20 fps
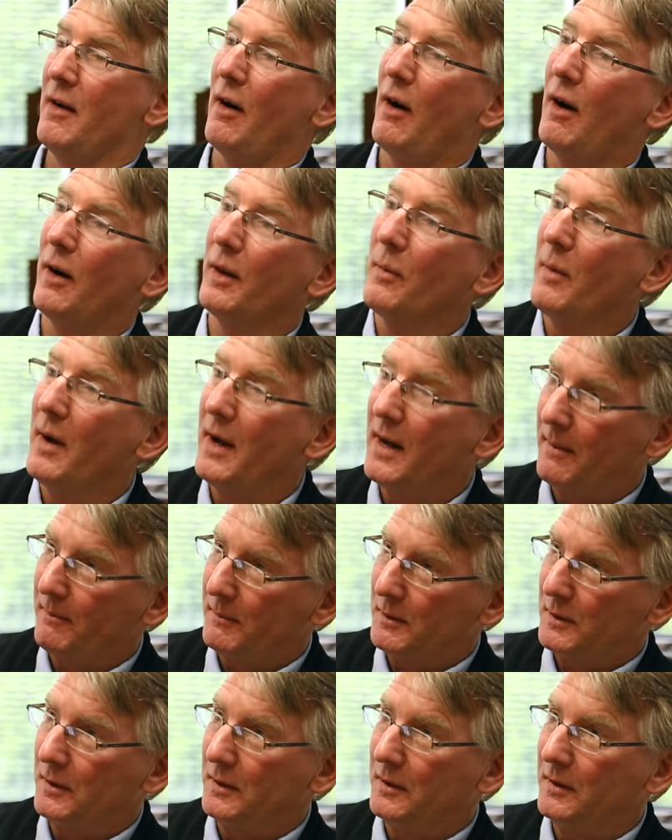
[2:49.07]
all the way
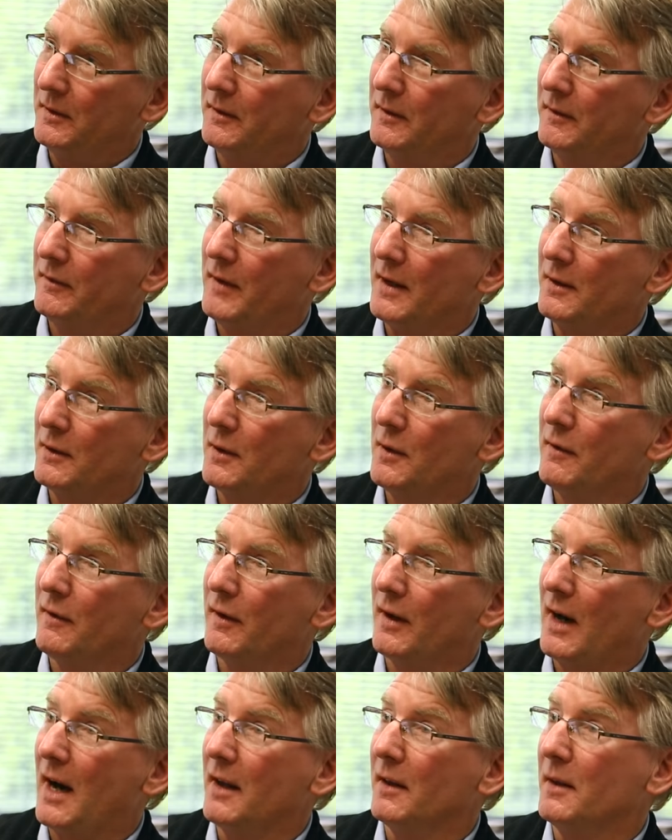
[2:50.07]
up to
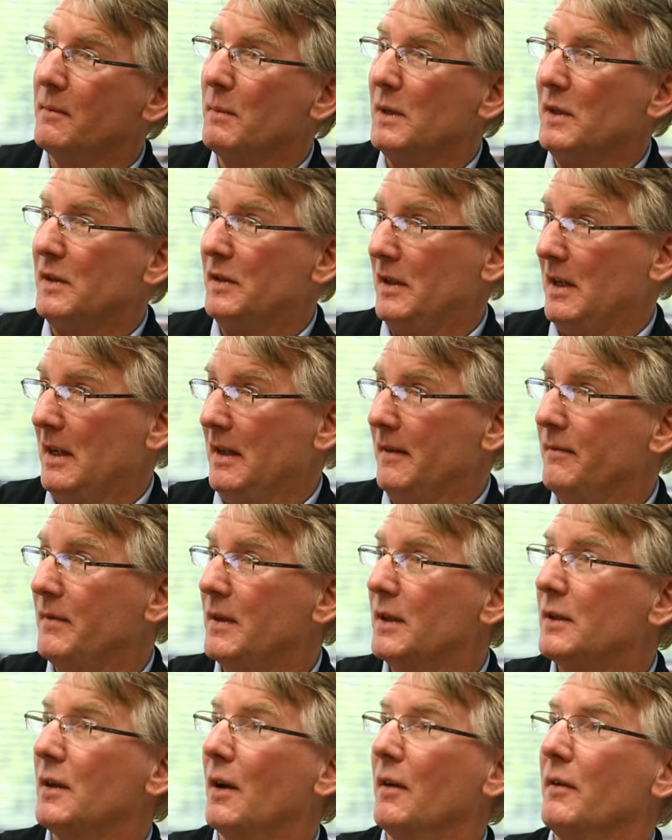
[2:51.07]
Vancouver Island, BC.
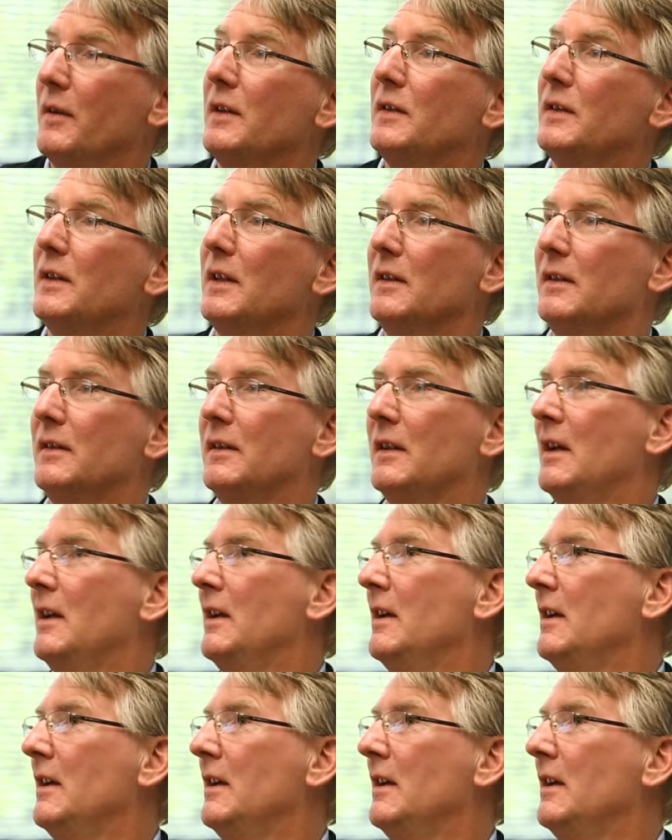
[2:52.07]
So this is